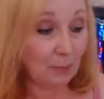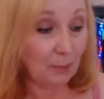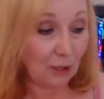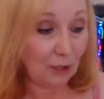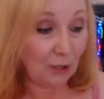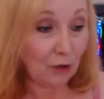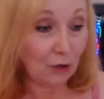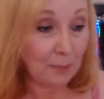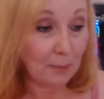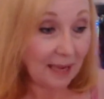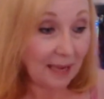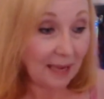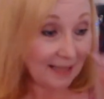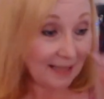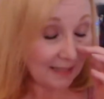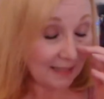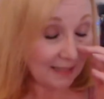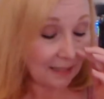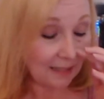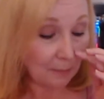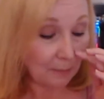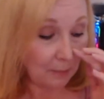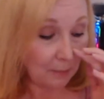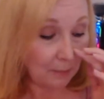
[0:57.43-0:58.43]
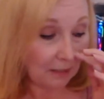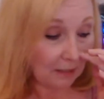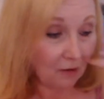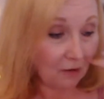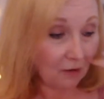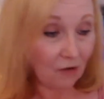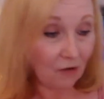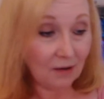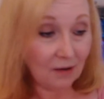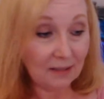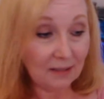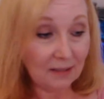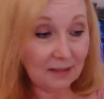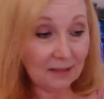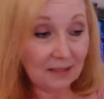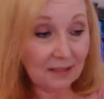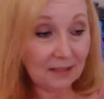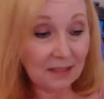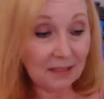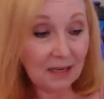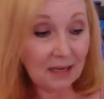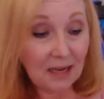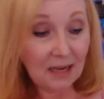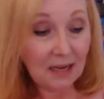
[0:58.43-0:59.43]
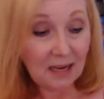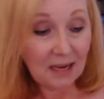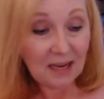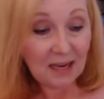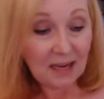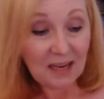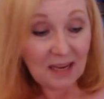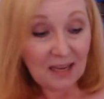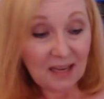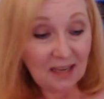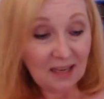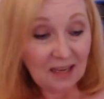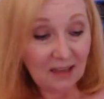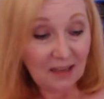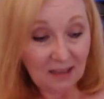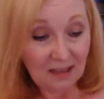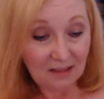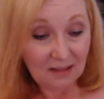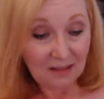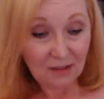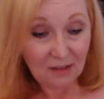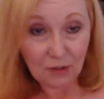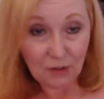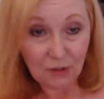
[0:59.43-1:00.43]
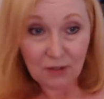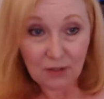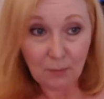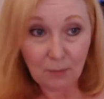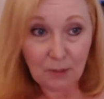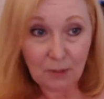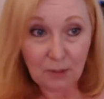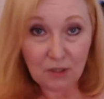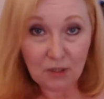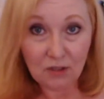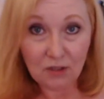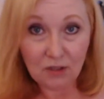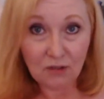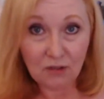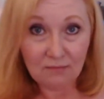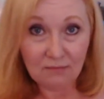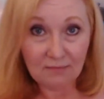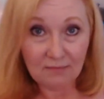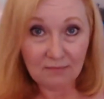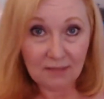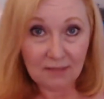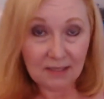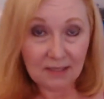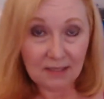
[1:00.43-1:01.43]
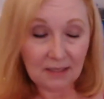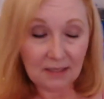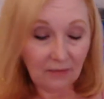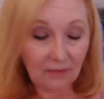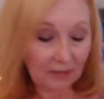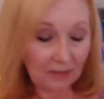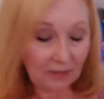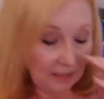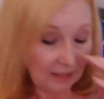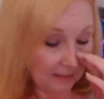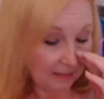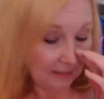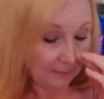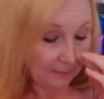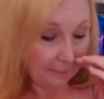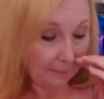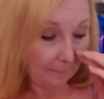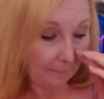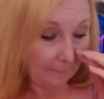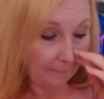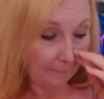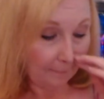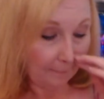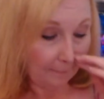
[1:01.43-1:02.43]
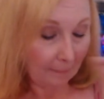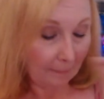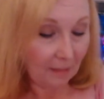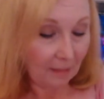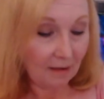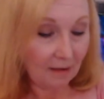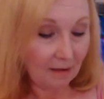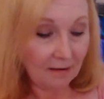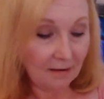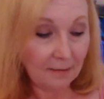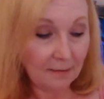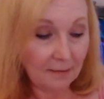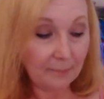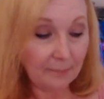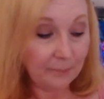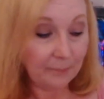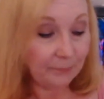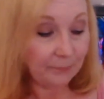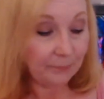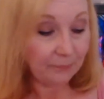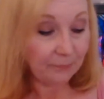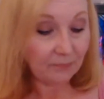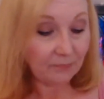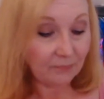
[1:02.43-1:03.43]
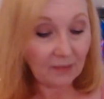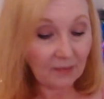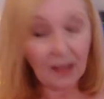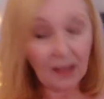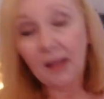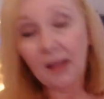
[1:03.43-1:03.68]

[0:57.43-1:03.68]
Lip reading: basket because there's so much stuff in it. And